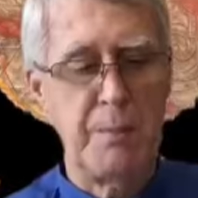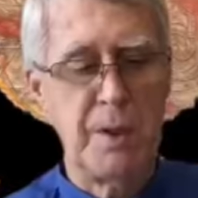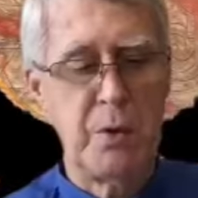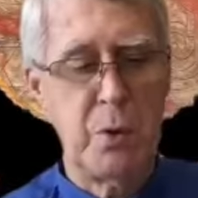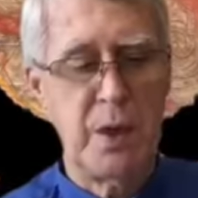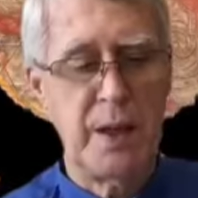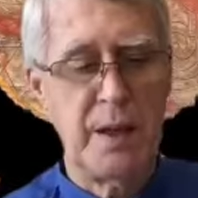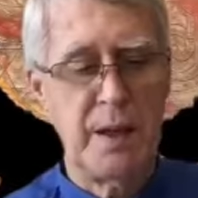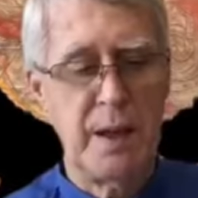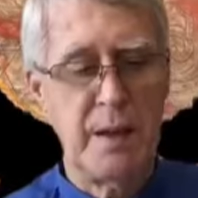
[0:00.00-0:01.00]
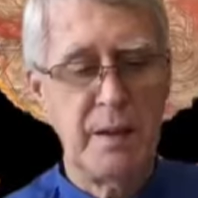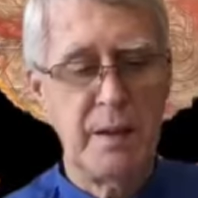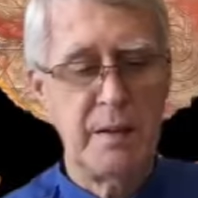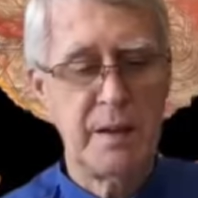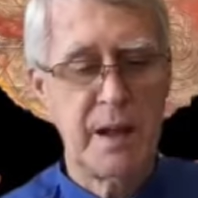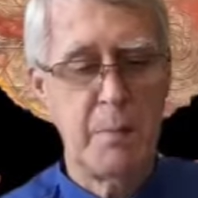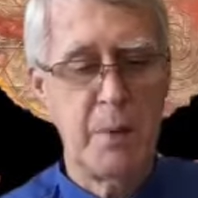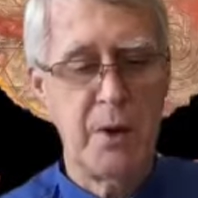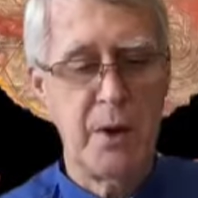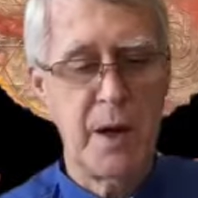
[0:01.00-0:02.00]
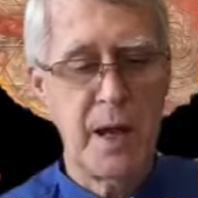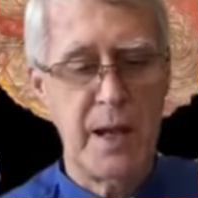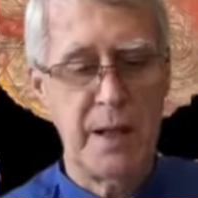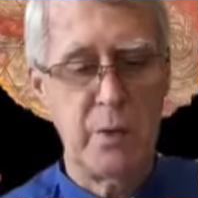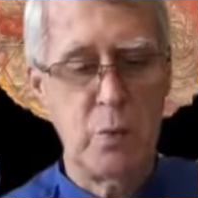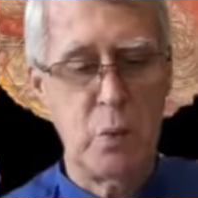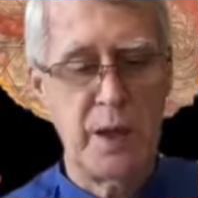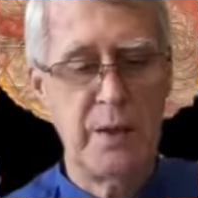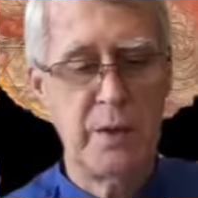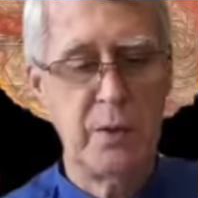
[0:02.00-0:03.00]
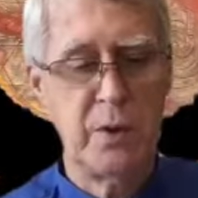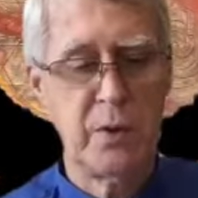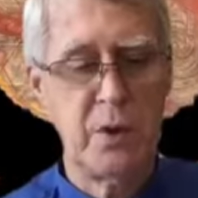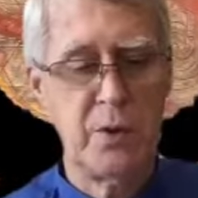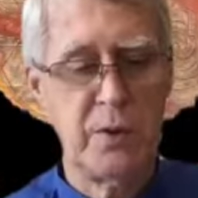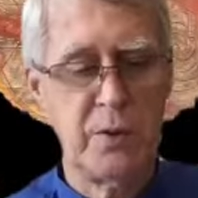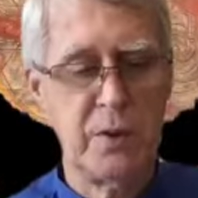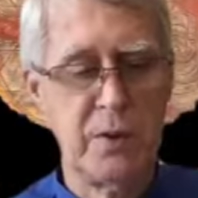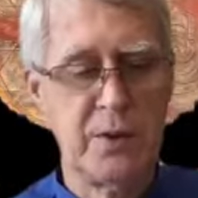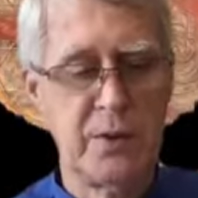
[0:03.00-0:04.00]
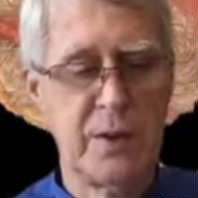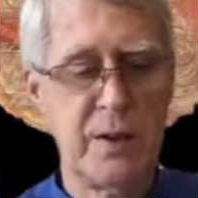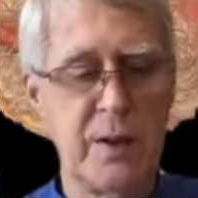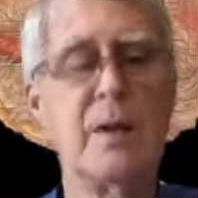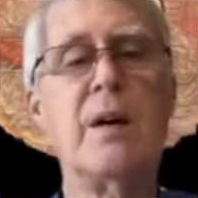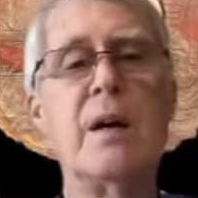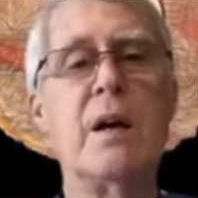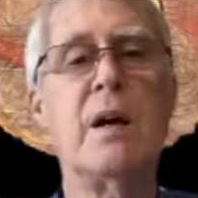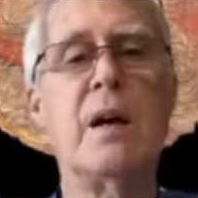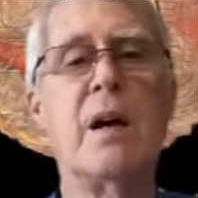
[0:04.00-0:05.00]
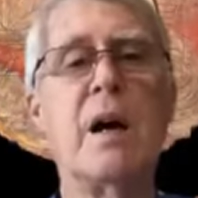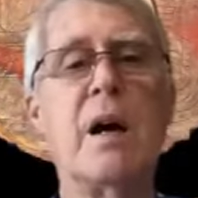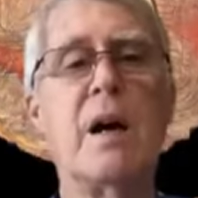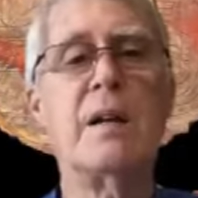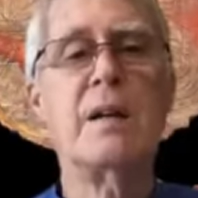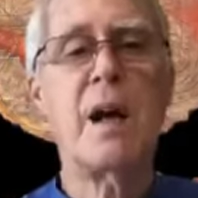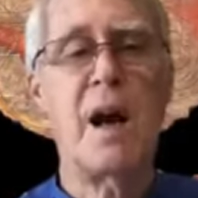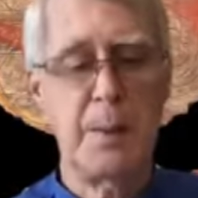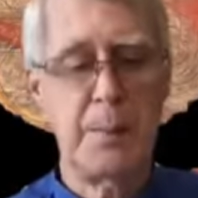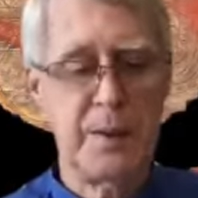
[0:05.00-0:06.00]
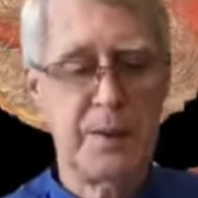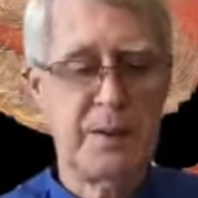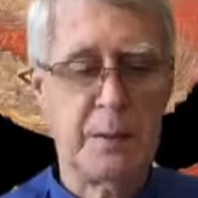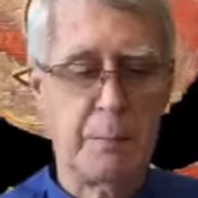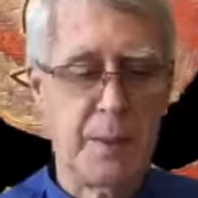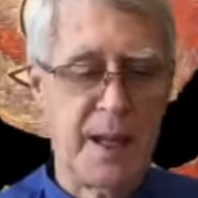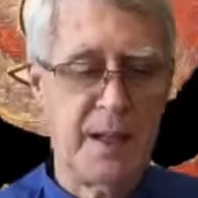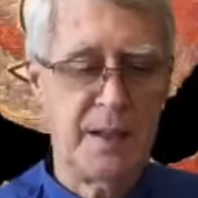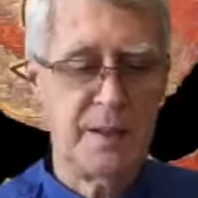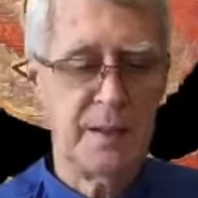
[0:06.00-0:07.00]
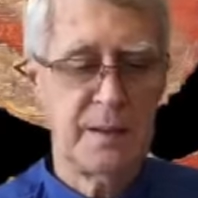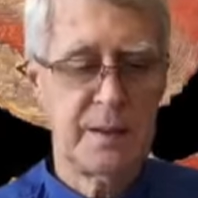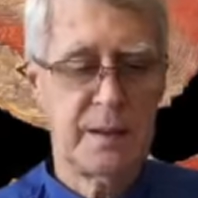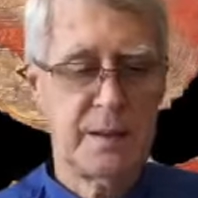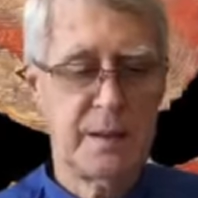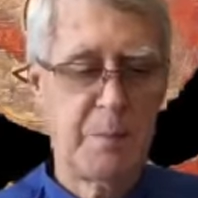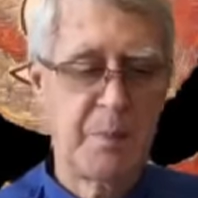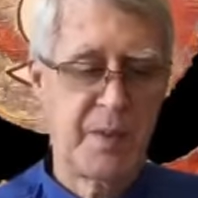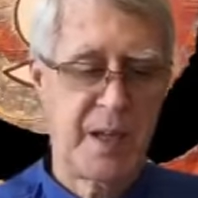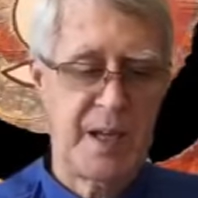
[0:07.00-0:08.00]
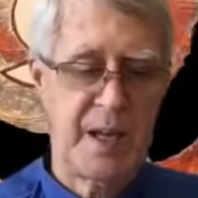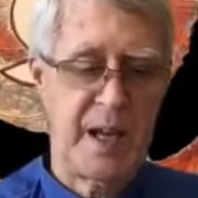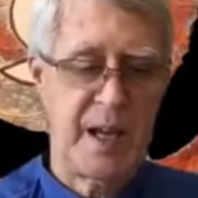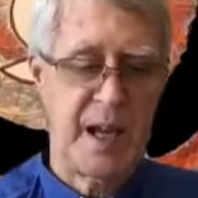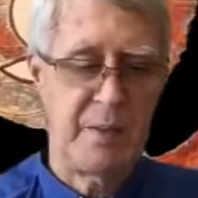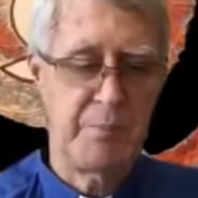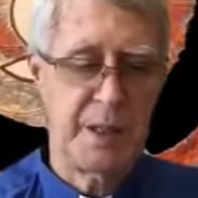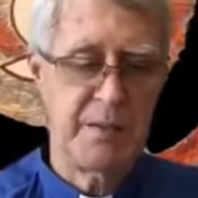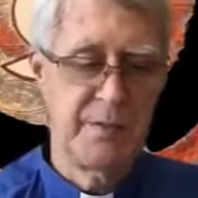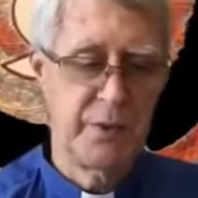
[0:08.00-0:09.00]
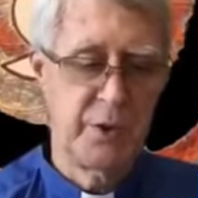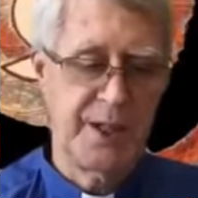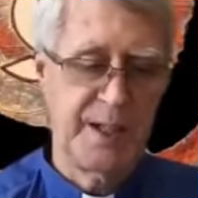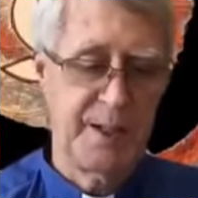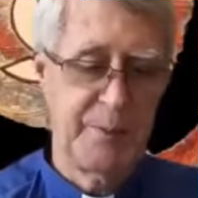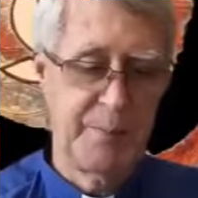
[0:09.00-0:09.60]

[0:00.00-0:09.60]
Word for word: between summer and winter solstice, a time to seek balance and be free.